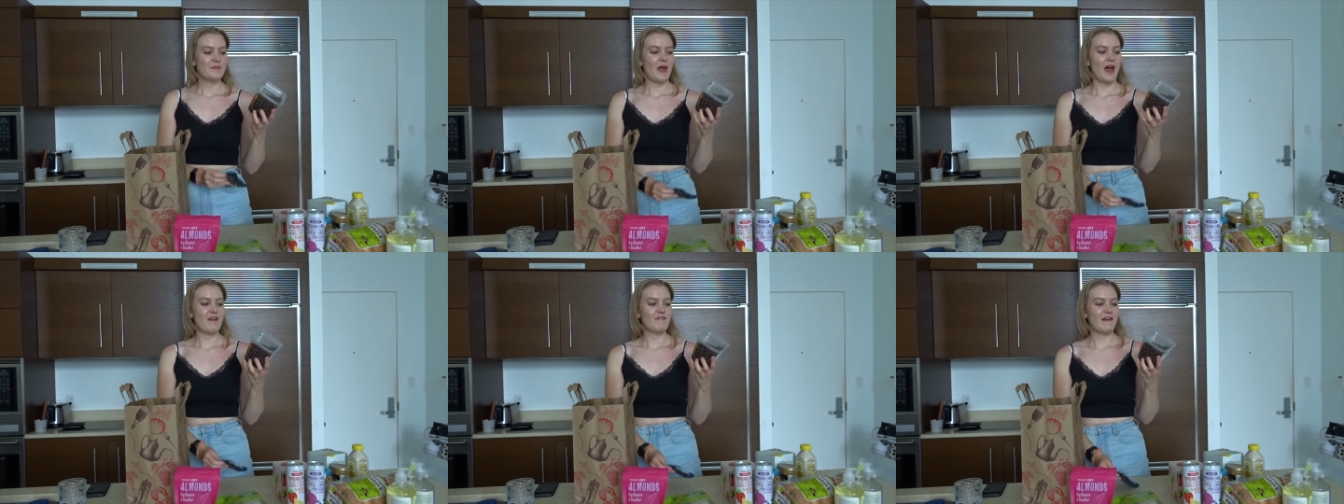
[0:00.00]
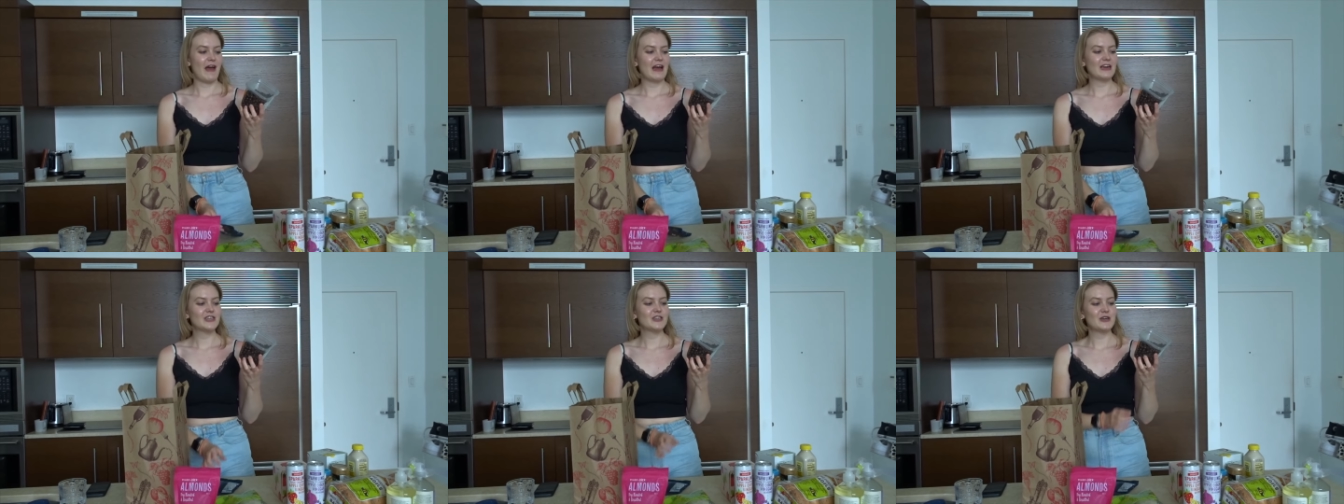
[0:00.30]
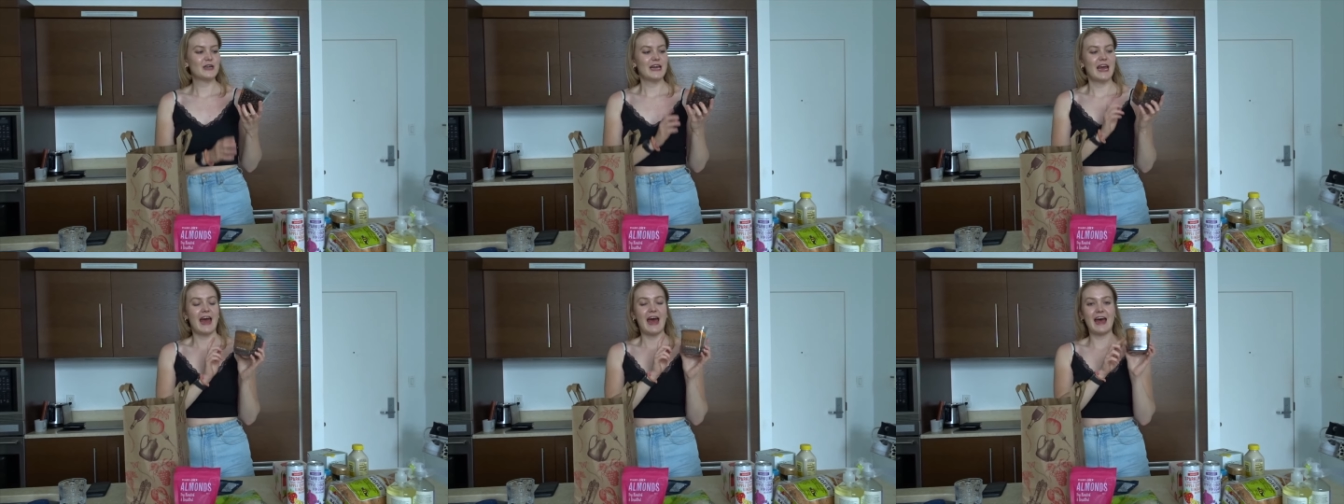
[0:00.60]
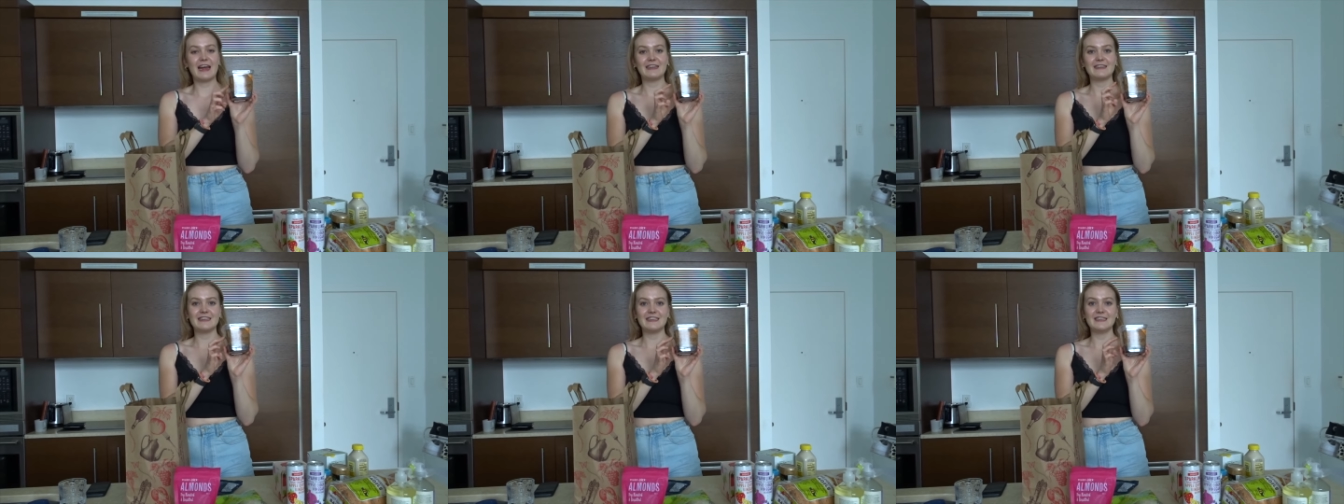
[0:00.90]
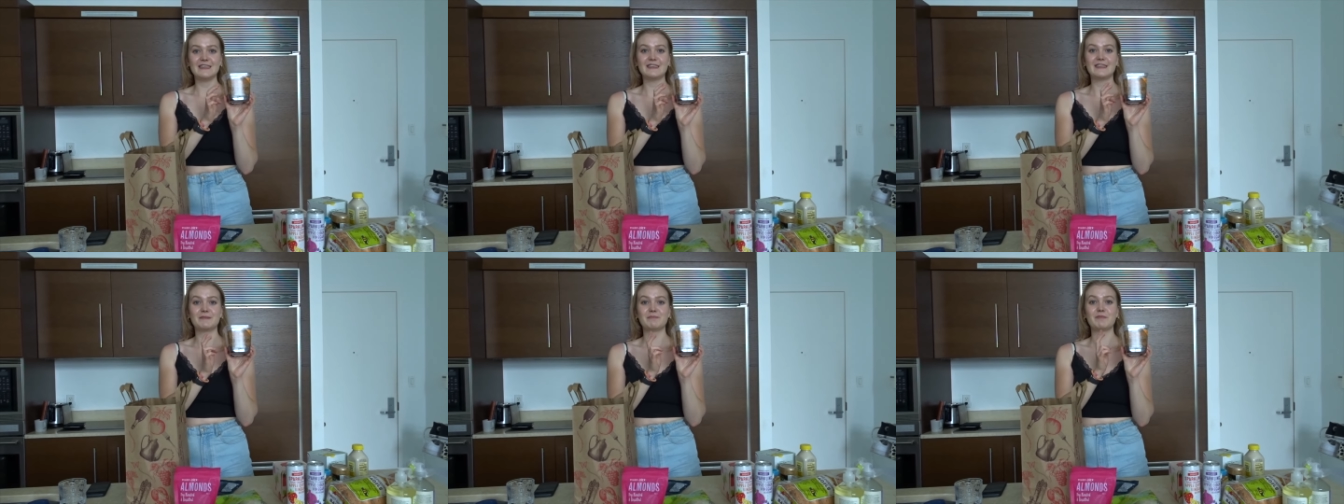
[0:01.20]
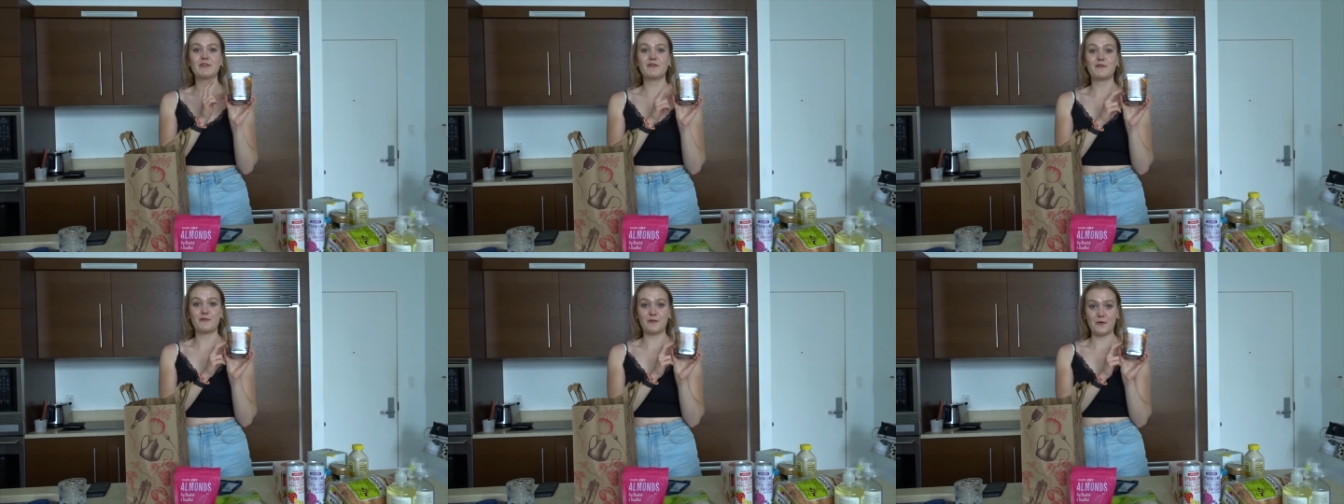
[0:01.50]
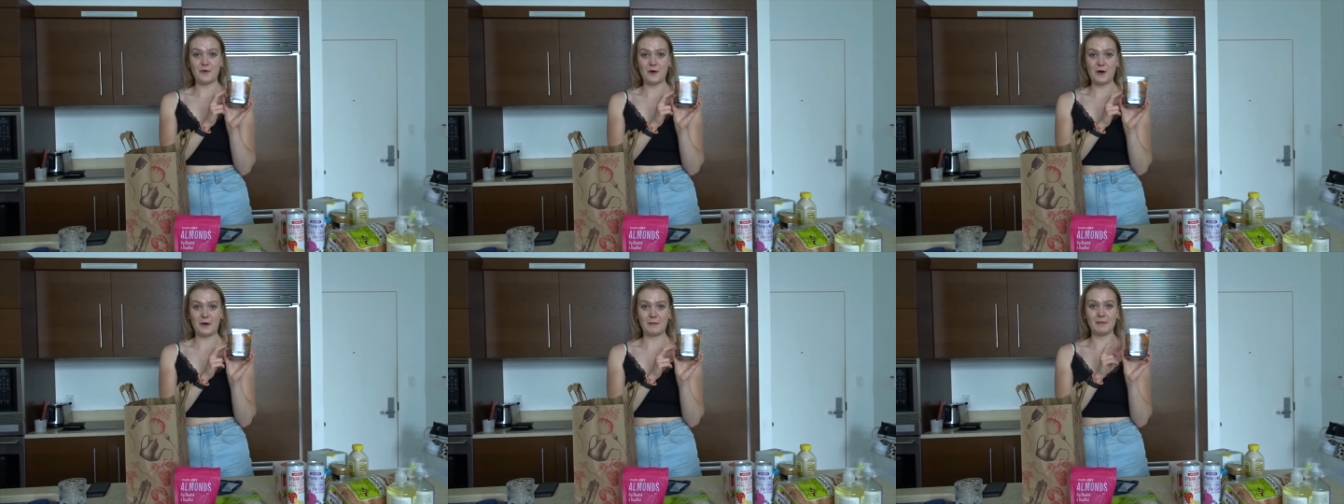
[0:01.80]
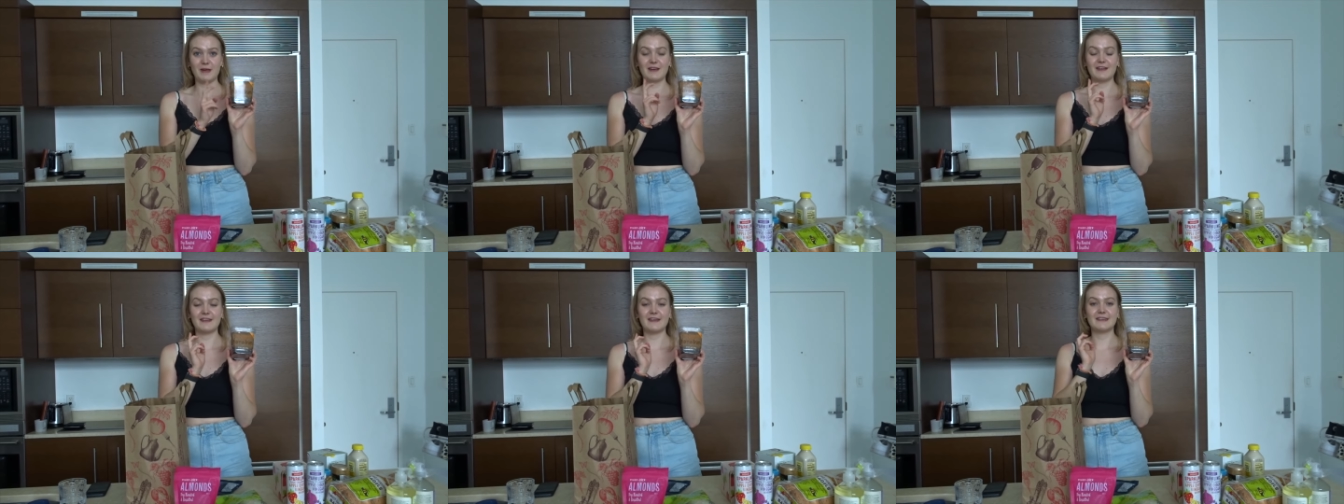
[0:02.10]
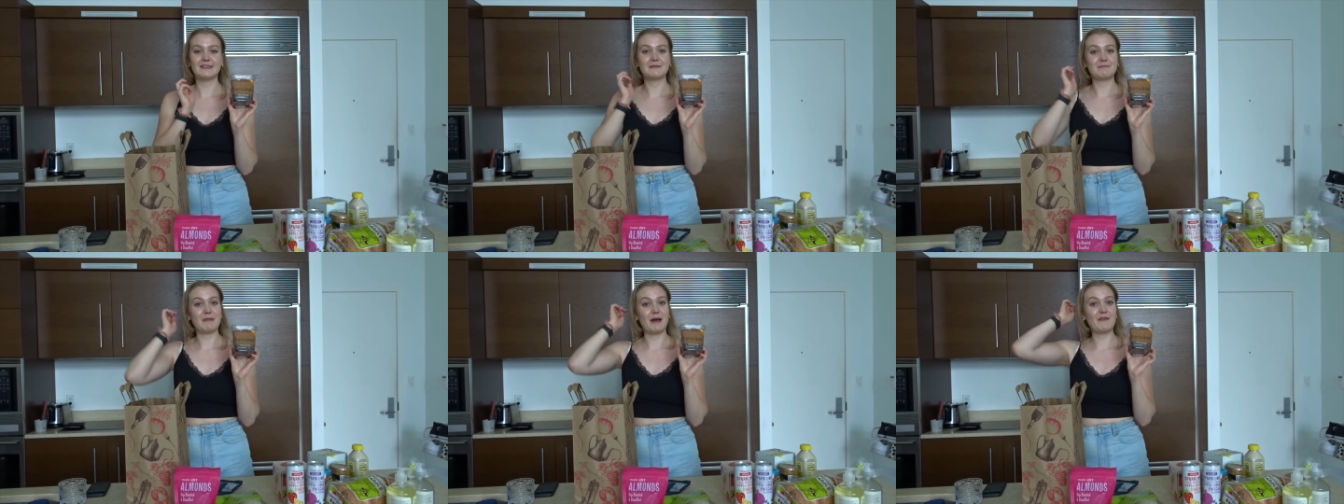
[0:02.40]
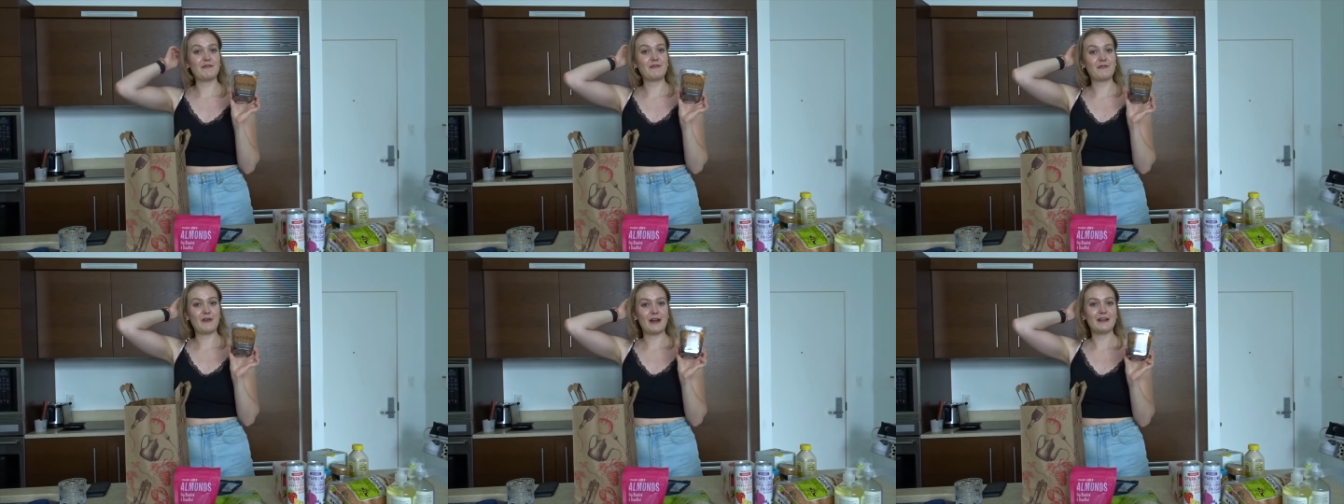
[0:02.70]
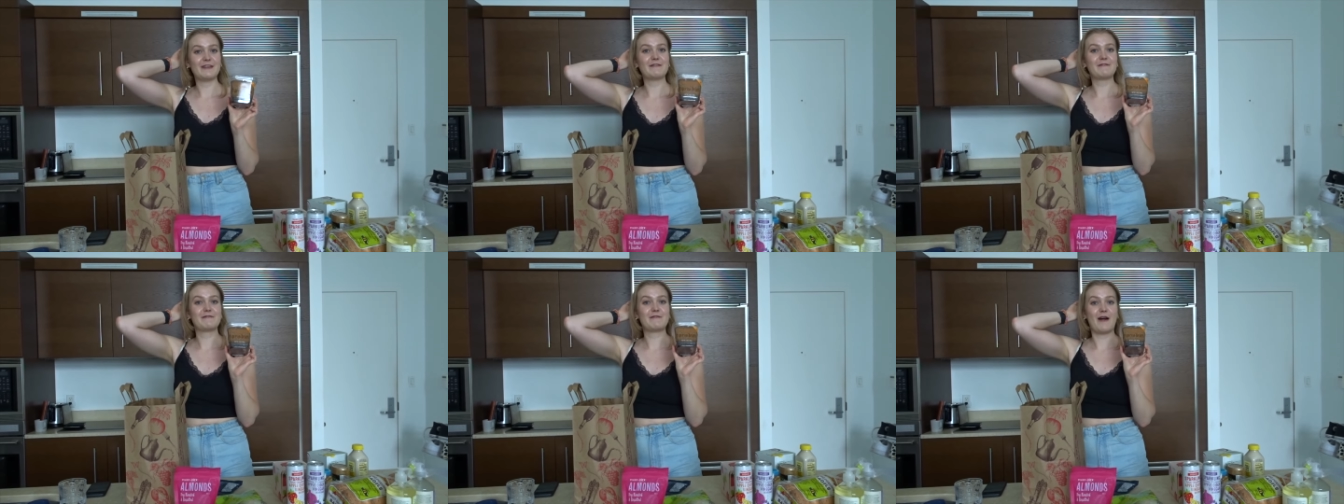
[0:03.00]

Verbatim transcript: I've actually had these before because my friend